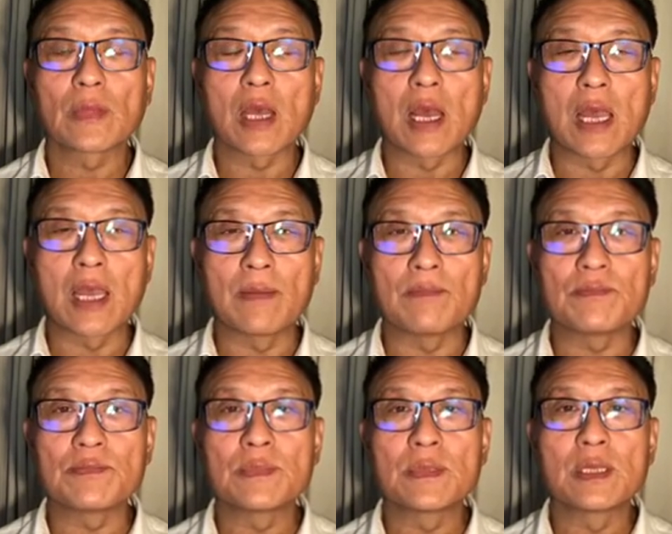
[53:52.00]
I
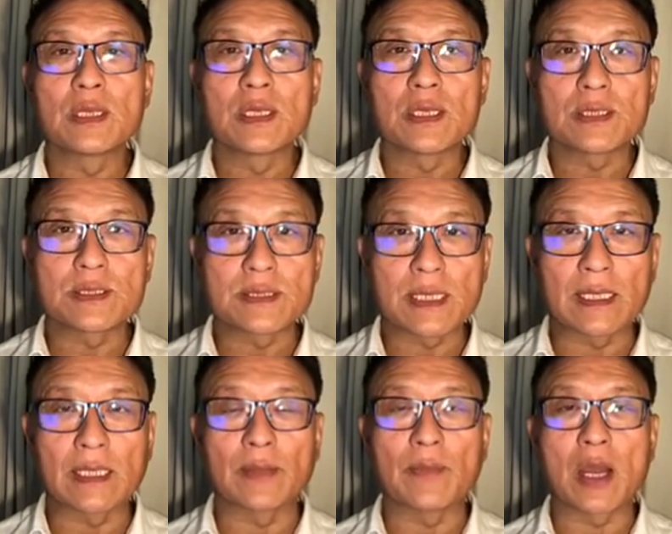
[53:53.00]
am
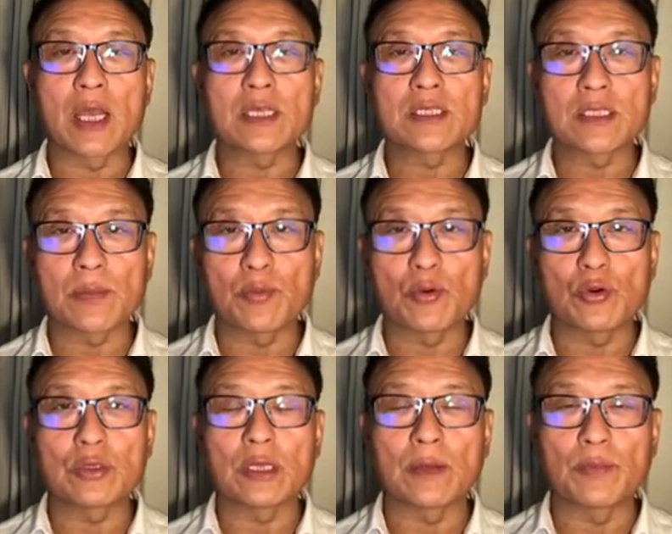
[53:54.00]
sending my
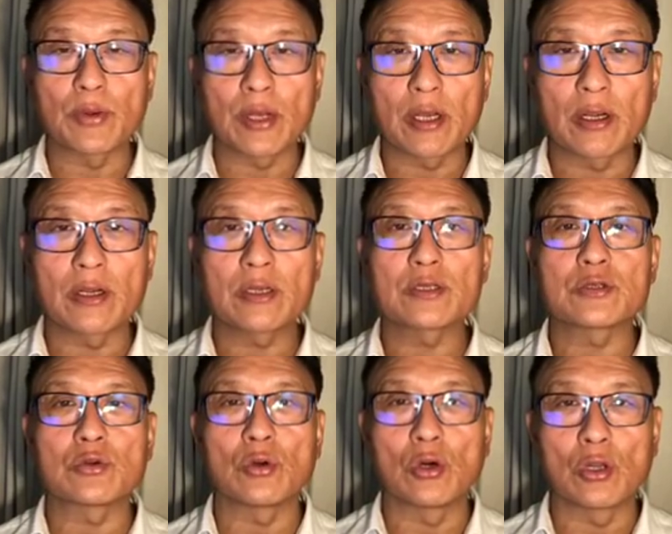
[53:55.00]
support and prayers
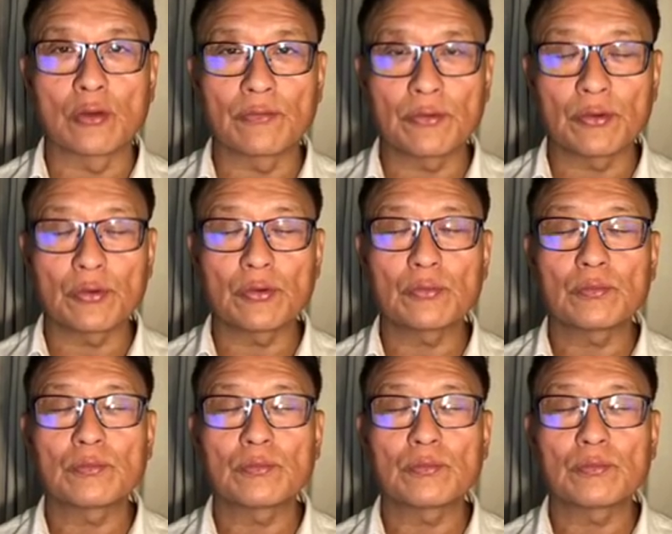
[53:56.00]
to all of you.